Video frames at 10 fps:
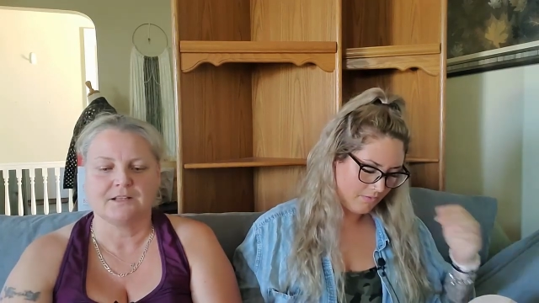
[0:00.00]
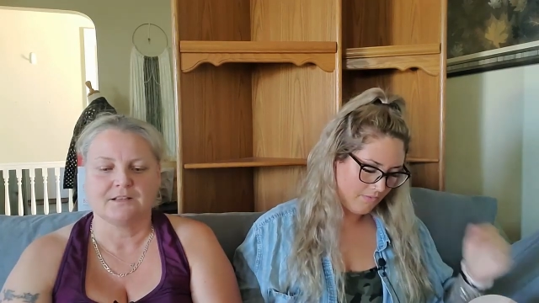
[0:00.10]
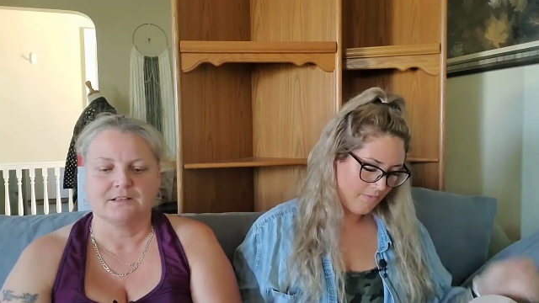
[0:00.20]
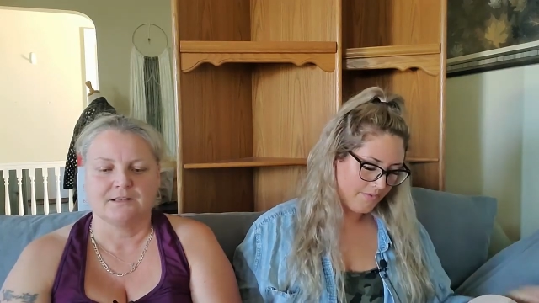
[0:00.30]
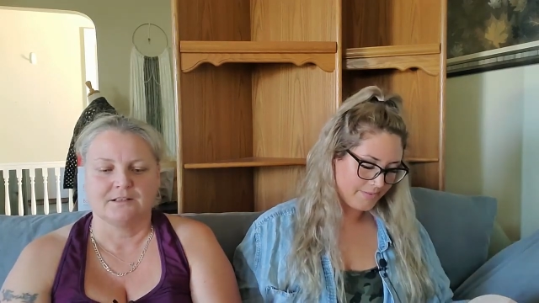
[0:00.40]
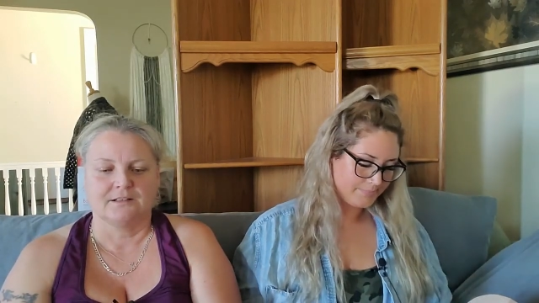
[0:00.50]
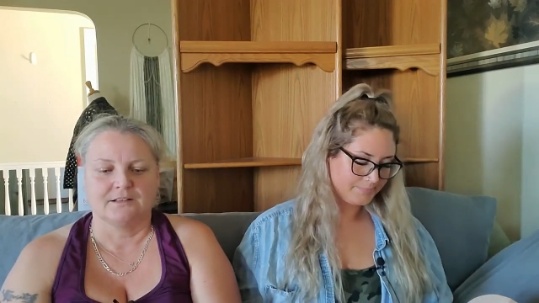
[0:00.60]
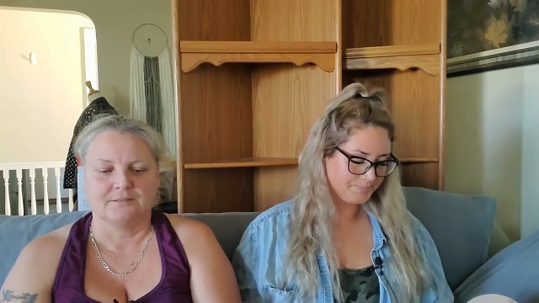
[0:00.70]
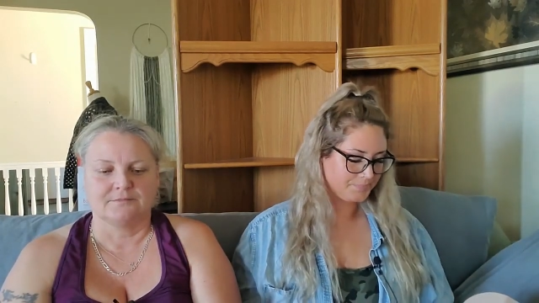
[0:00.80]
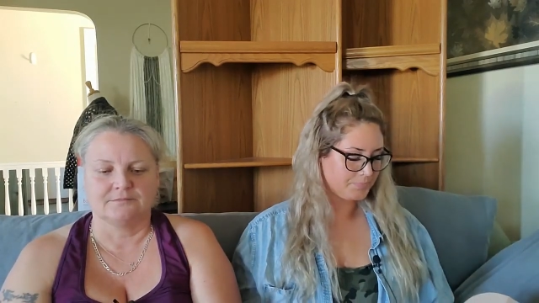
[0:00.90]

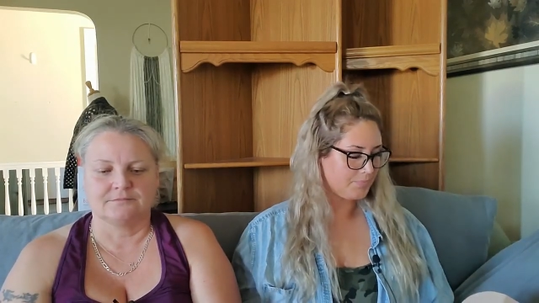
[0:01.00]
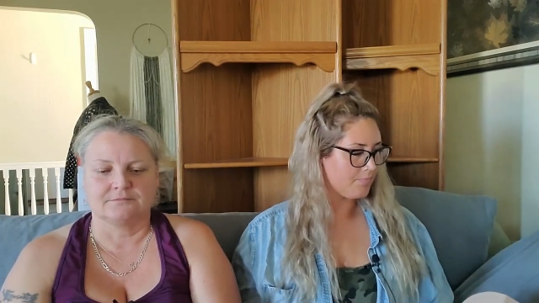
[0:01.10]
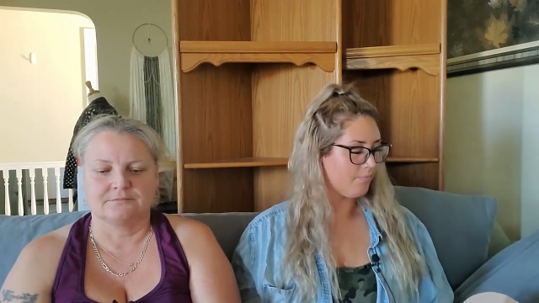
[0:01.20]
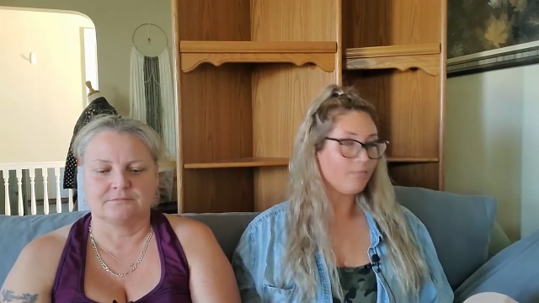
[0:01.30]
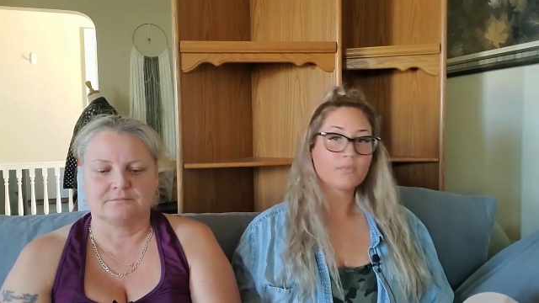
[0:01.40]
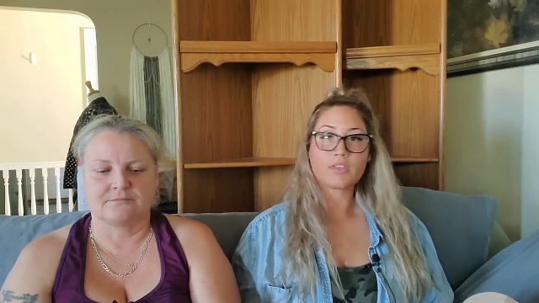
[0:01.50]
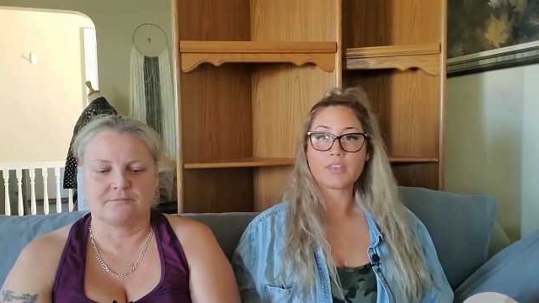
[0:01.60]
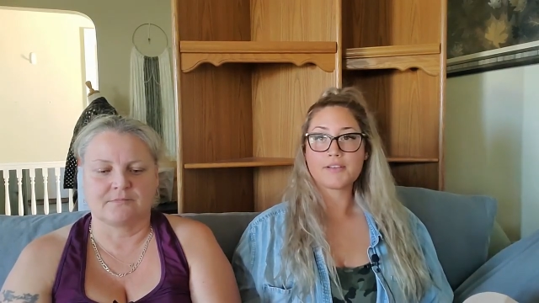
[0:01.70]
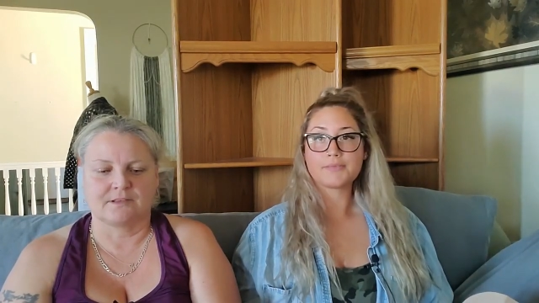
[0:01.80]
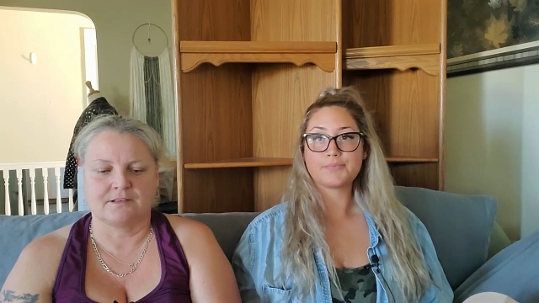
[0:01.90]

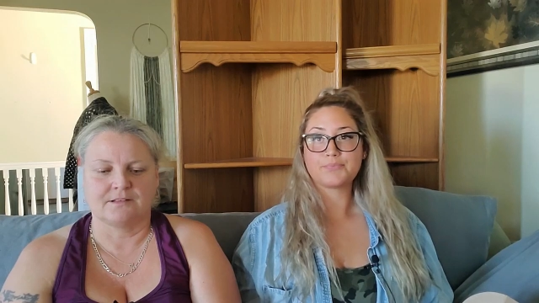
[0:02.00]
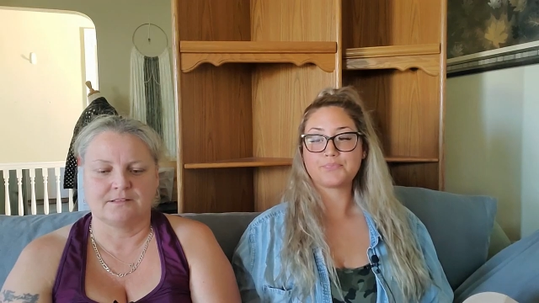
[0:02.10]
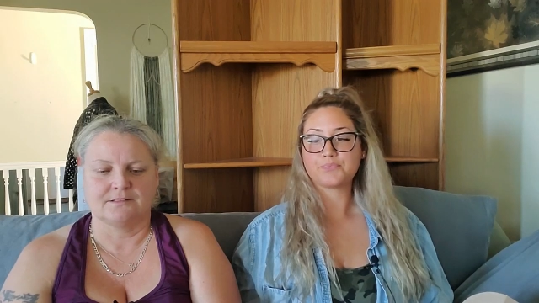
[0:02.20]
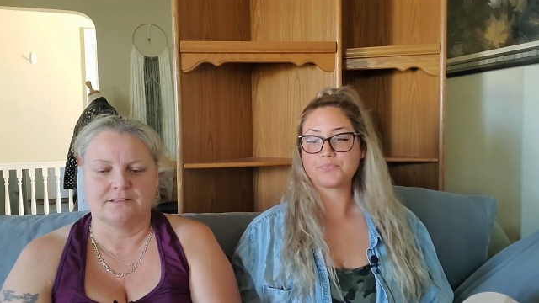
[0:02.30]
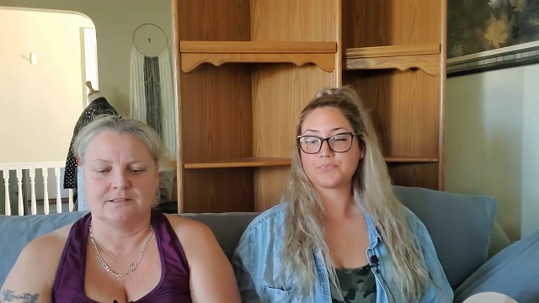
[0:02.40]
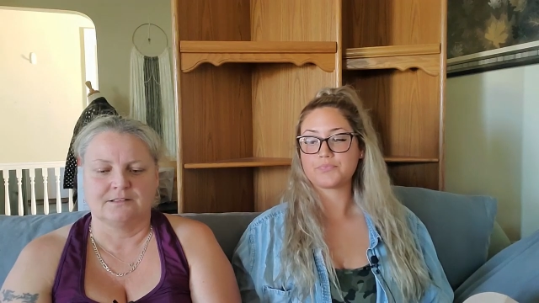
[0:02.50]
No one is speaking in this clip.